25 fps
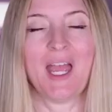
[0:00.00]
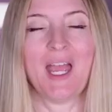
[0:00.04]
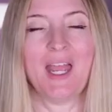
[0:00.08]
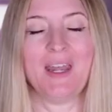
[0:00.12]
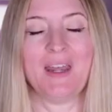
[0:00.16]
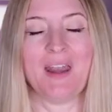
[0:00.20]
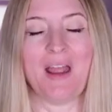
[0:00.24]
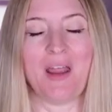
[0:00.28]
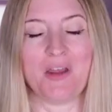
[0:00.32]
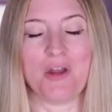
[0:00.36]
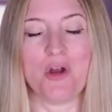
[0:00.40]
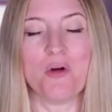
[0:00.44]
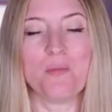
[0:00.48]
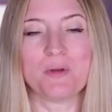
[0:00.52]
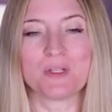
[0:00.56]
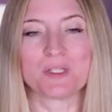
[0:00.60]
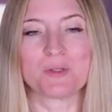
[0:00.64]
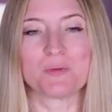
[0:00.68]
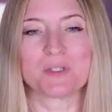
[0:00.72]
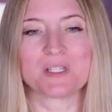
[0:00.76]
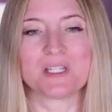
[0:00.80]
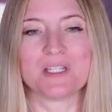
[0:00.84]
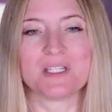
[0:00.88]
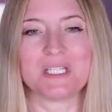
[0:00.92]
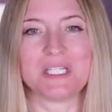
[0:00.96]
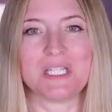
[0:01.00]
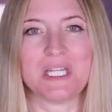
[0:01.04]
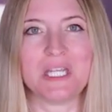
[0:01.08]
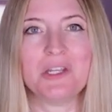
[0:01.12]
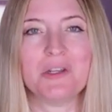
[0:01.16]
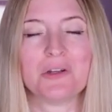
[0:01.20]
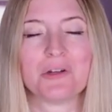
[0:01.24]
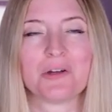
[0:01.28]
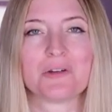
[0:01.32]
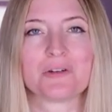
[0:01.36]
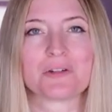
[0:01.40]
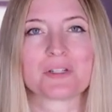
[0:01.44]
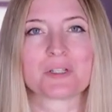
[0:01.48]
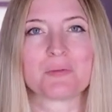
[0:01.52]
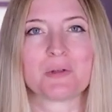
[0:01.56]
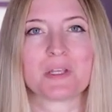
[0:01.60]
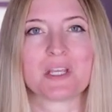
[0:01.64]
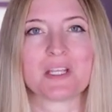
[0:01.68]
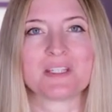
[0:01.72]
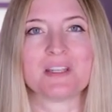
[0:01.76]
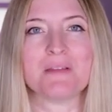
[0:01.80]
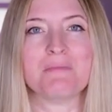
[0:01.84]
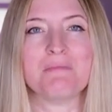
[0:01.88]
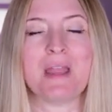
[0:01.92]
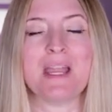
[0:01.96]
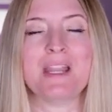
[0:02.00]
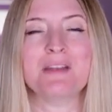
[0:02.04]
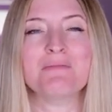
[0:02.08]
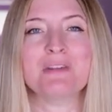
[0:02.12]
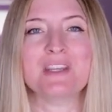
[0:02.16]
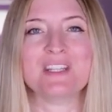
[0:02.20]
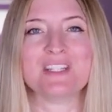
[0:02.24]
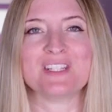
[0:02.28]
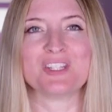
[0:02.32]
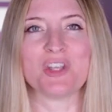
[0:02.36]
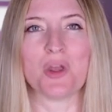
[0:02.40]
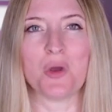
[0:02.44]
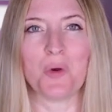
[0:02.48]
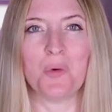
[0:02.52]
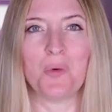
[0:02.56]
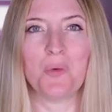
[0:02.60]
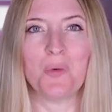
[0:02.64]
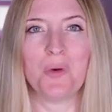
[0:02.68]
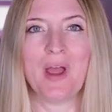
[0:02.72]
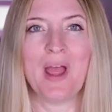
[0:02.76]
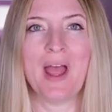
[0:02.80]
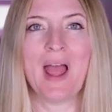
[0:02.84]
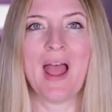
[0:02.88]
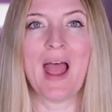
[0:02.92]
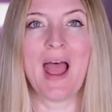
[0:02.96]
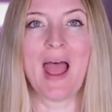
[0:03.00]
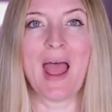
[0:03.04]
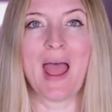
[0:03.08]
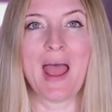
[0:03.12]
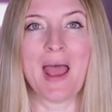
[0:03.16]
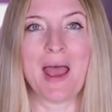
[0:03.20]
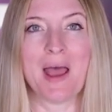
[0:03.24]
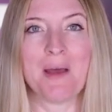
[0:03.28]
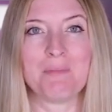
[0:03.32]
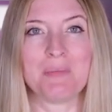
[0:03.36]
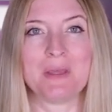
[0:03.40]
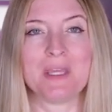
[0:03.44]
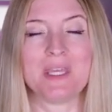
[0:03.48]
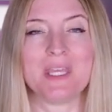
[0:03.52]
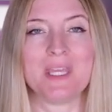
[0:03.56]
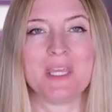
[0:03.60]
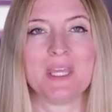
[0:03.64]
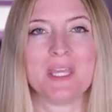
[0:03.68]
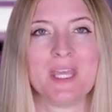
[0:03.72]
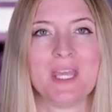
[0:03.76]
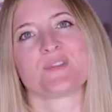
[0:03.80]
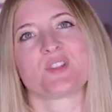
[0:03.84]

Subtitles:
And I almost was in tears because it made me so happy.